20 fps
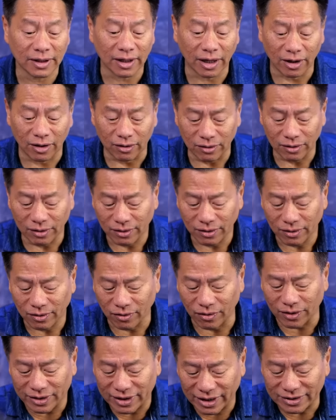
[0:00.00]
Now,
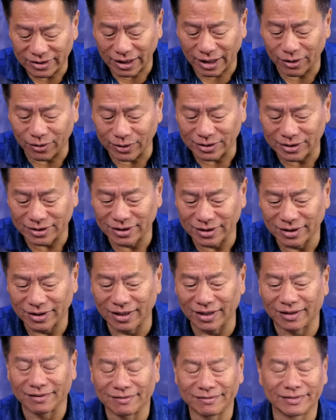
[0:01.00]
one of the things I always
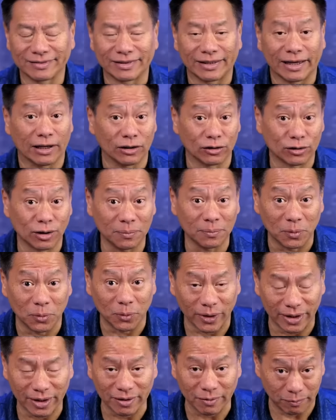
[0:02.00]
get in
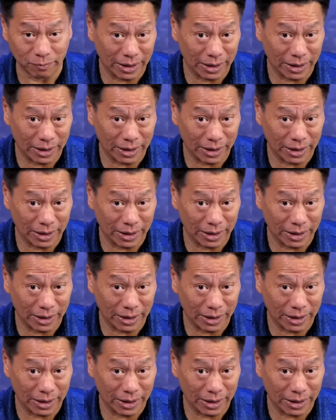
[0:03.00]
trouble with,